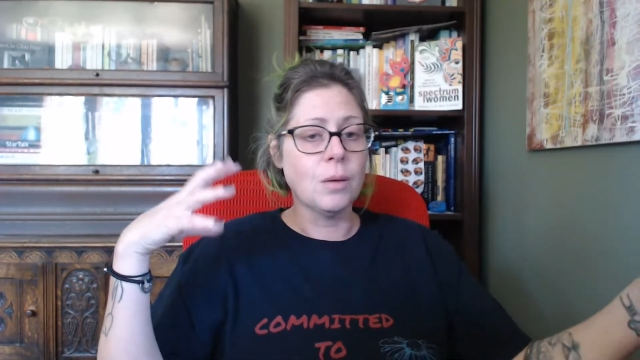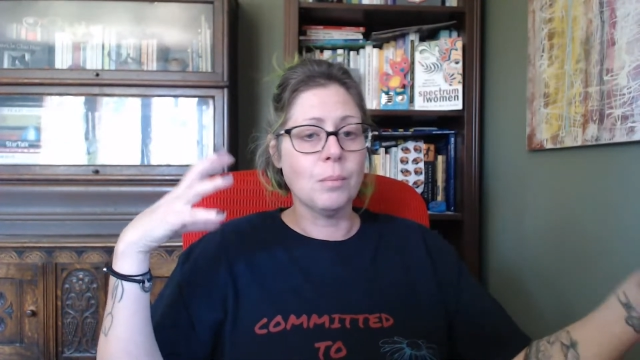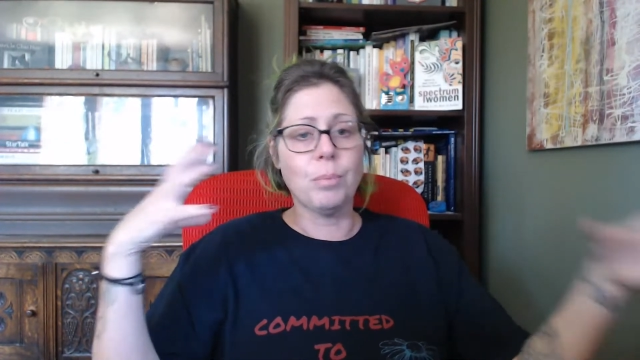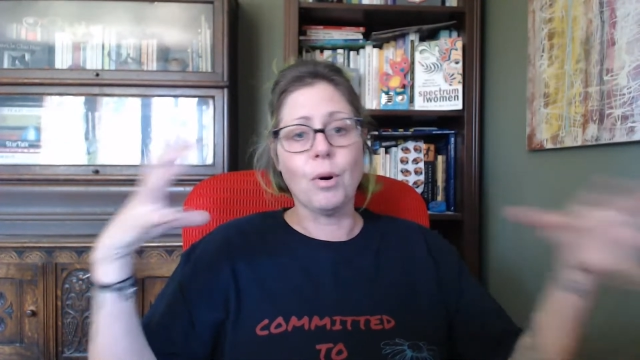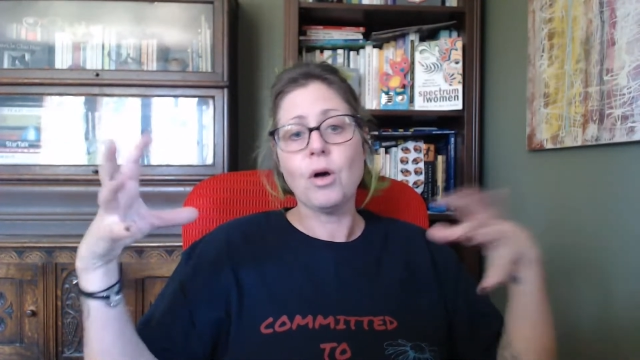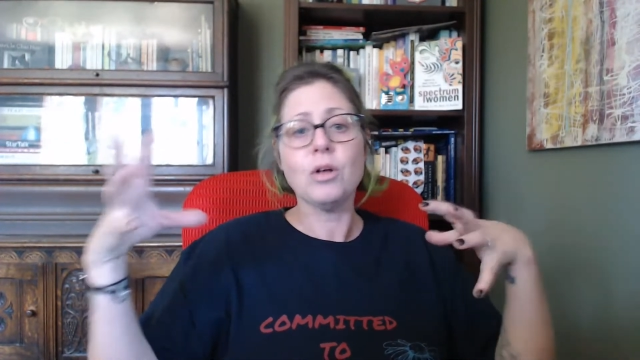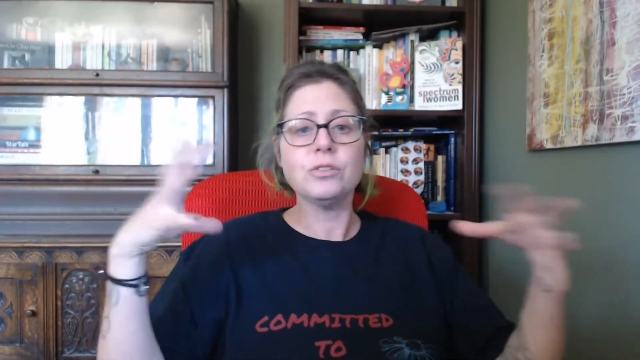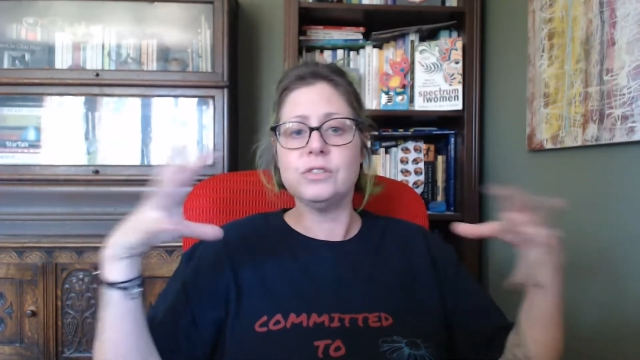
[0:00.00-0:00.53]

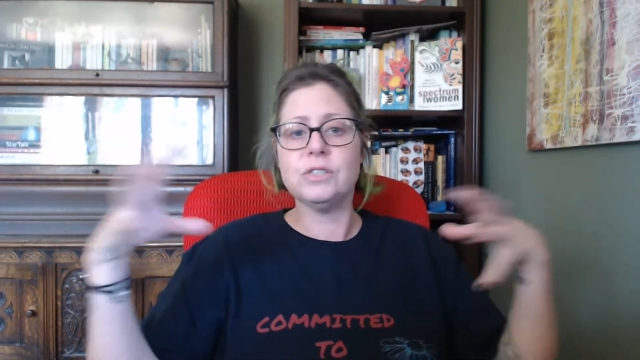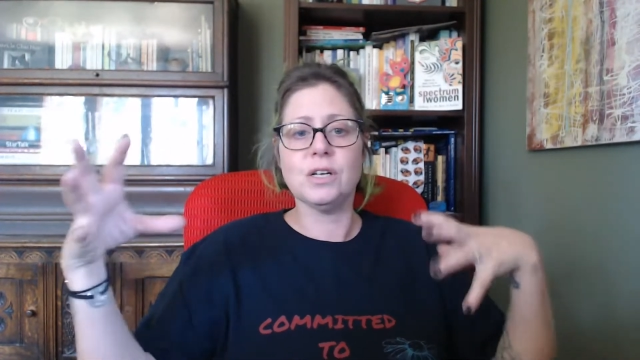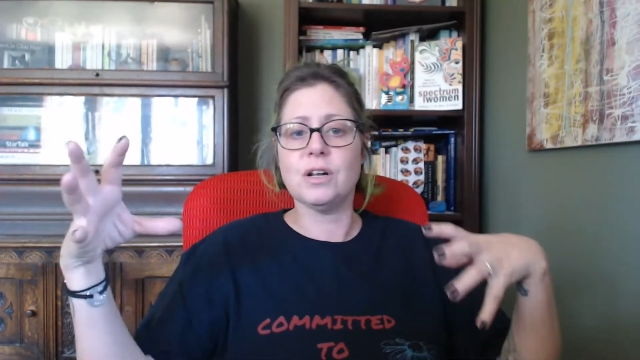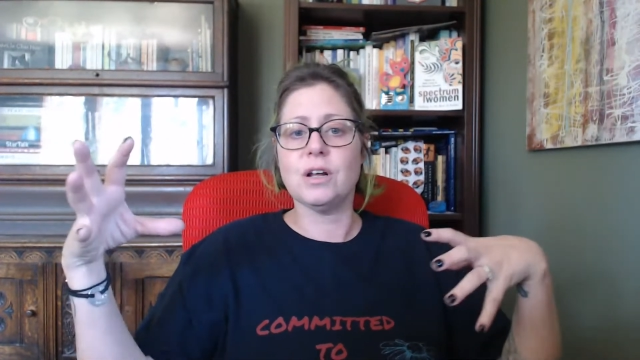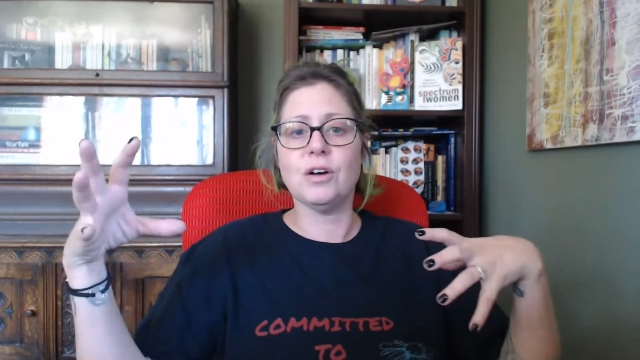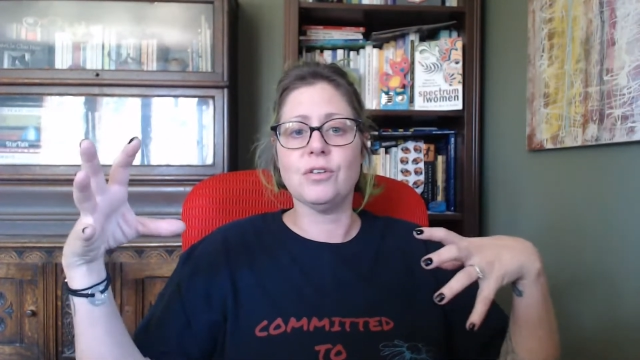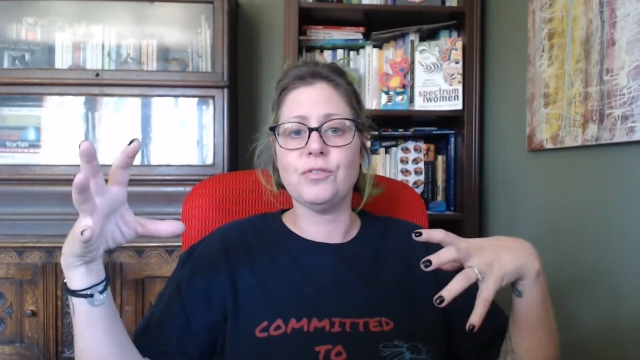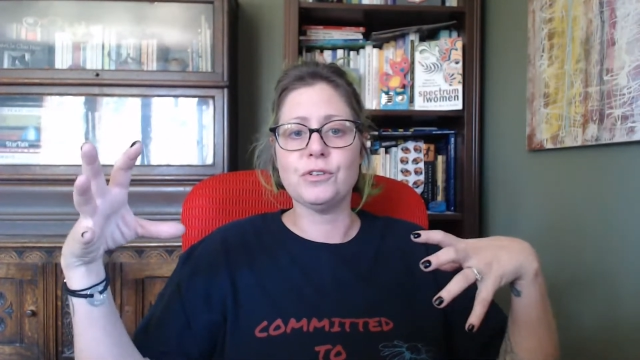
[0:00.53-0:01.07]
ballsy
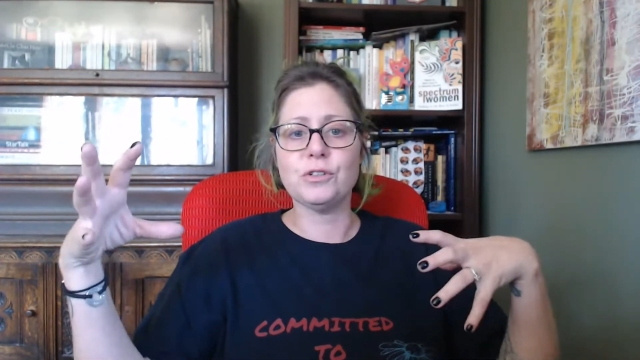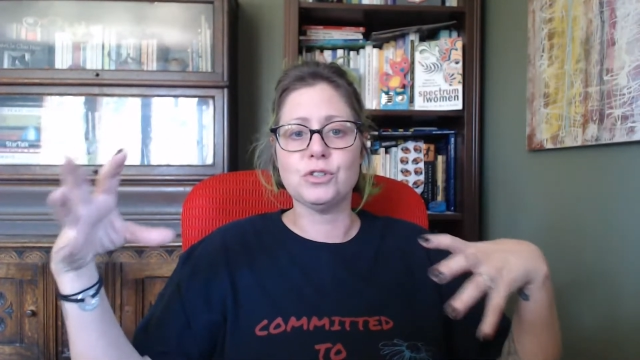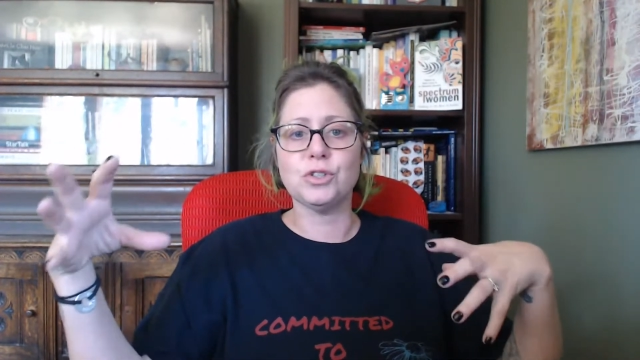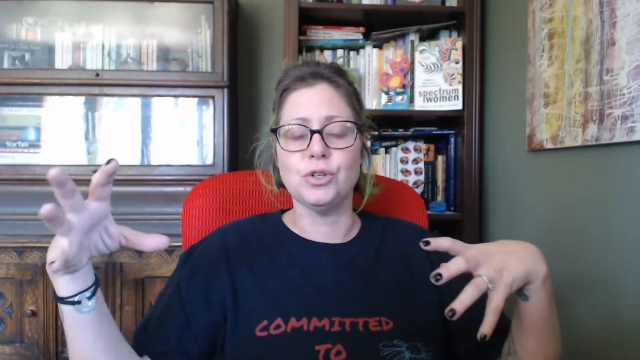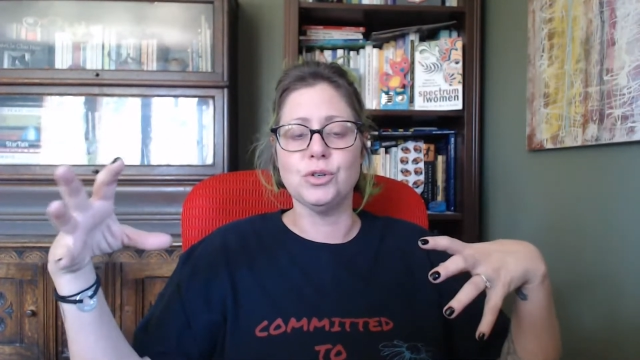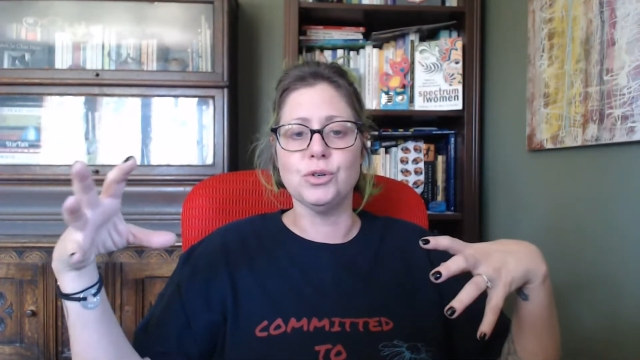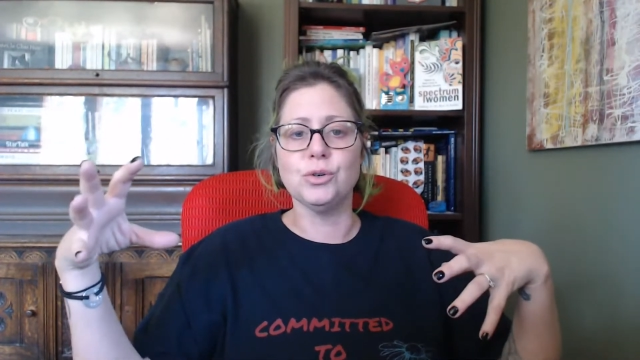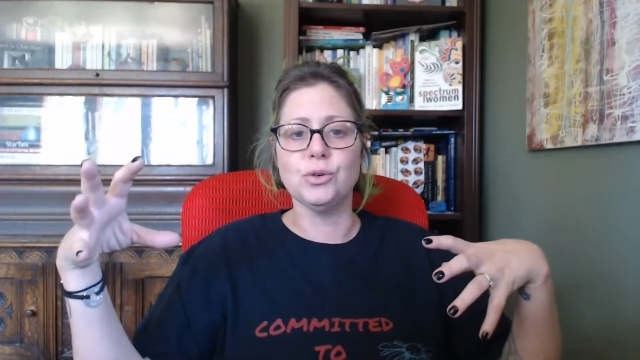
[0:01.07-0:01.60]
enough
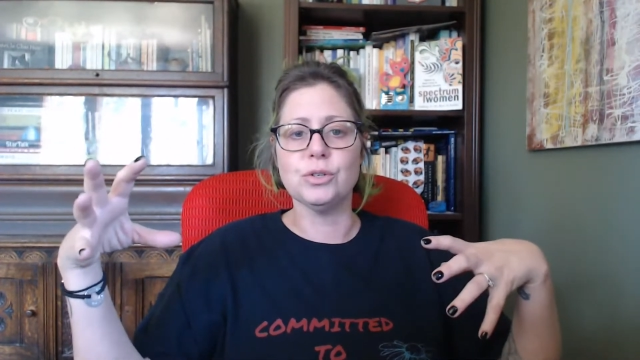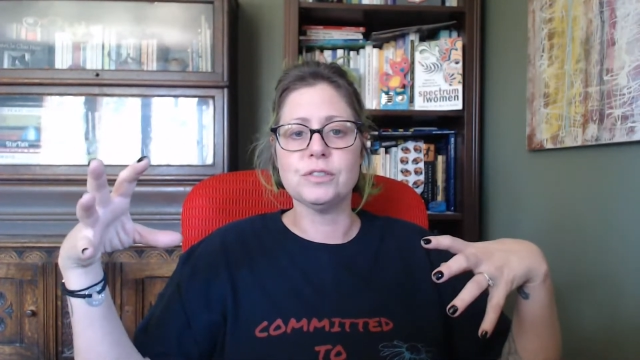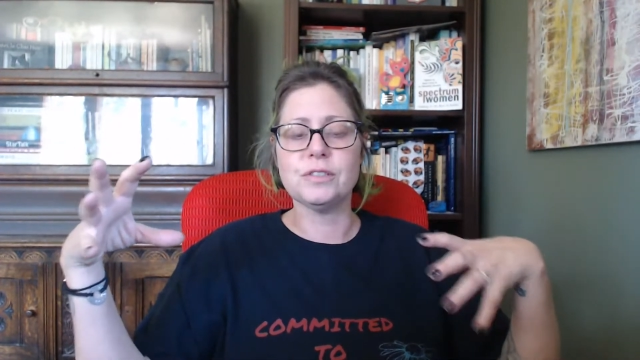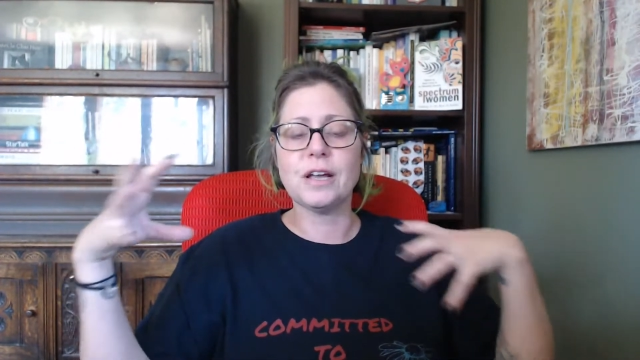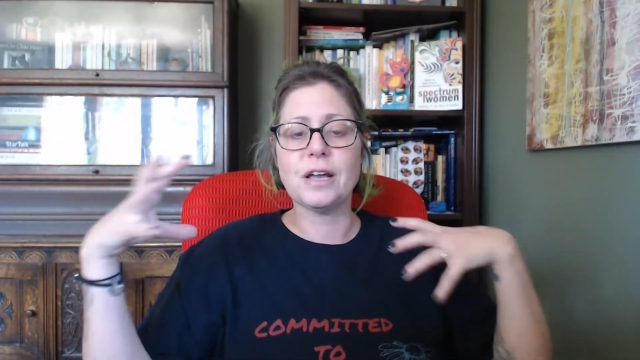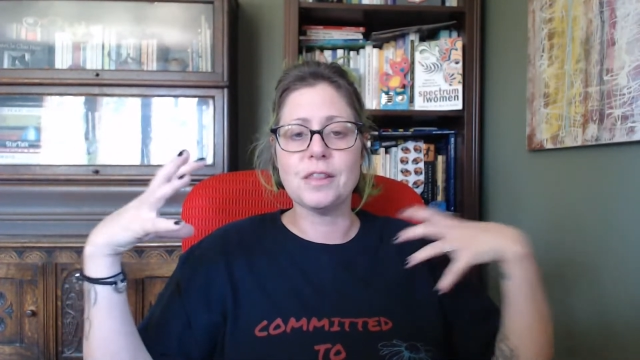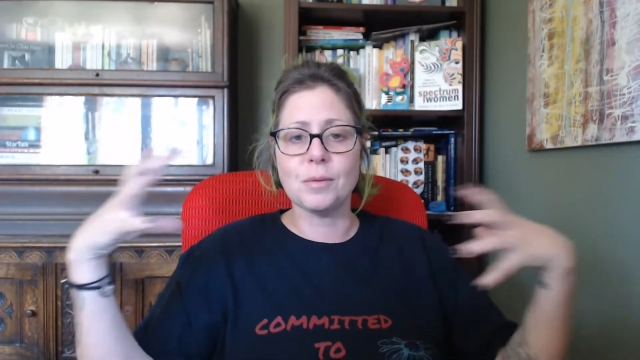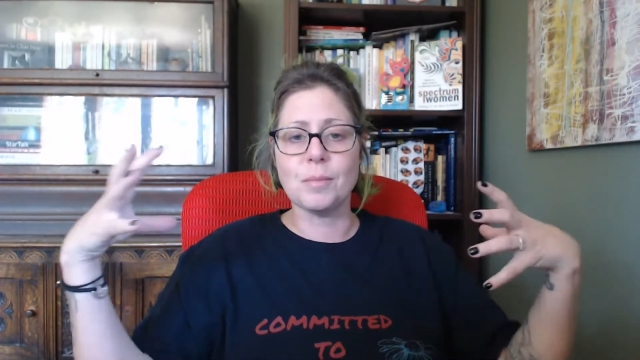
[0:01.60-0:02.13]
to
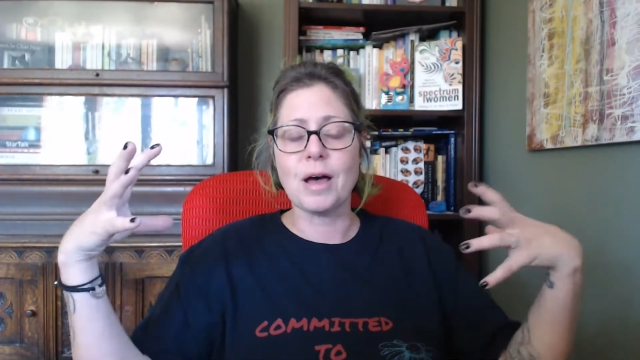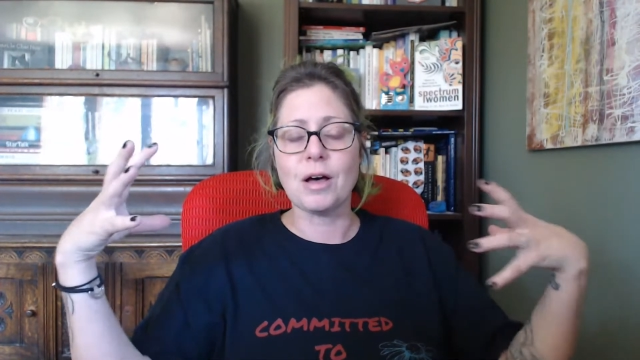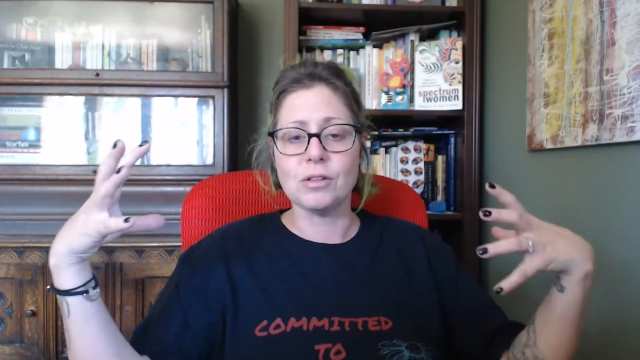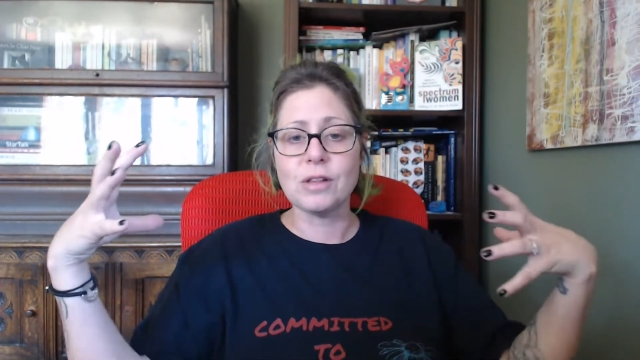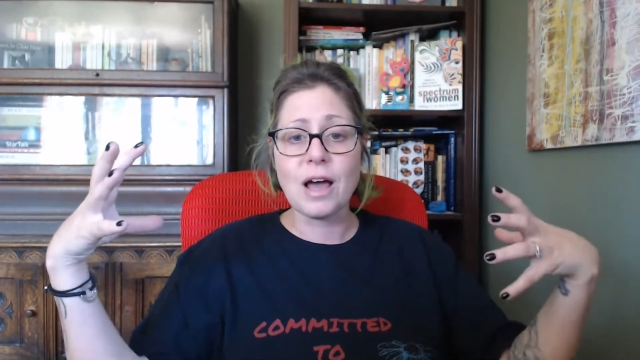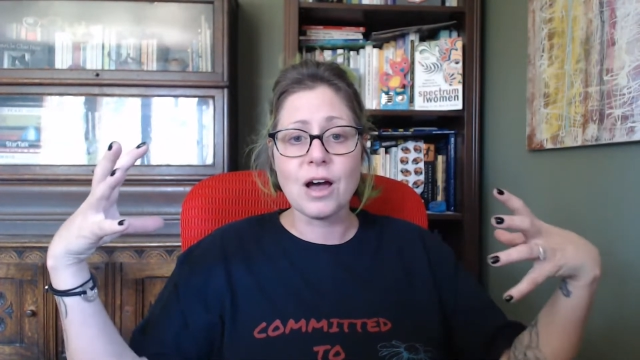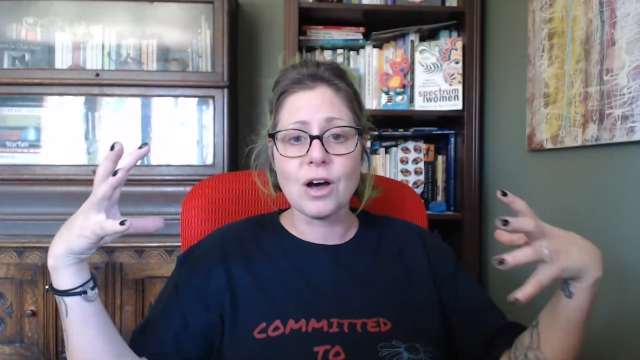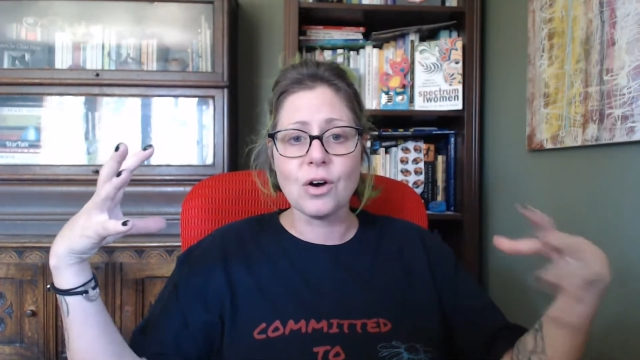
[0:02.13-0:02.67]
say them out
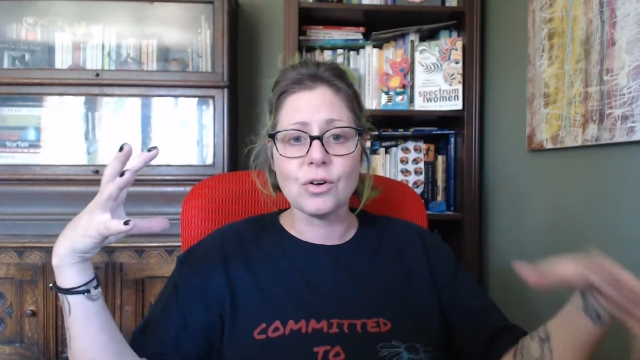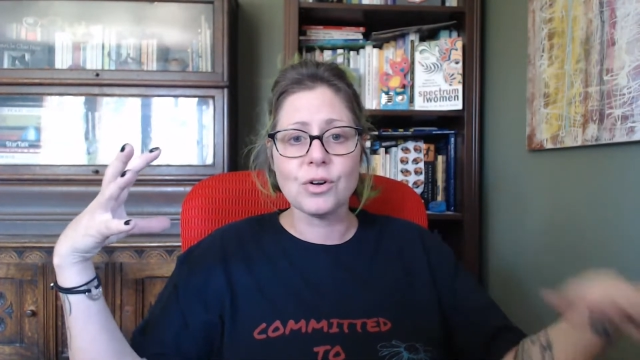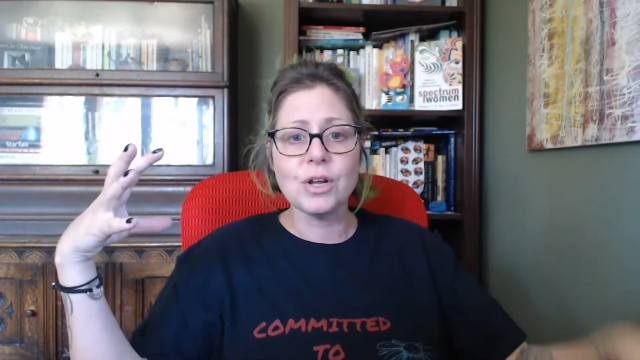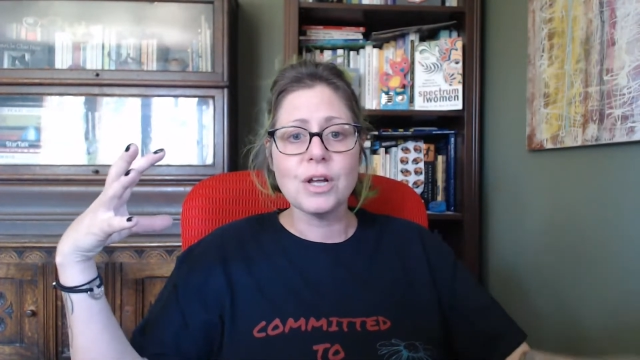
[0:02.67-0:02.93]
loud,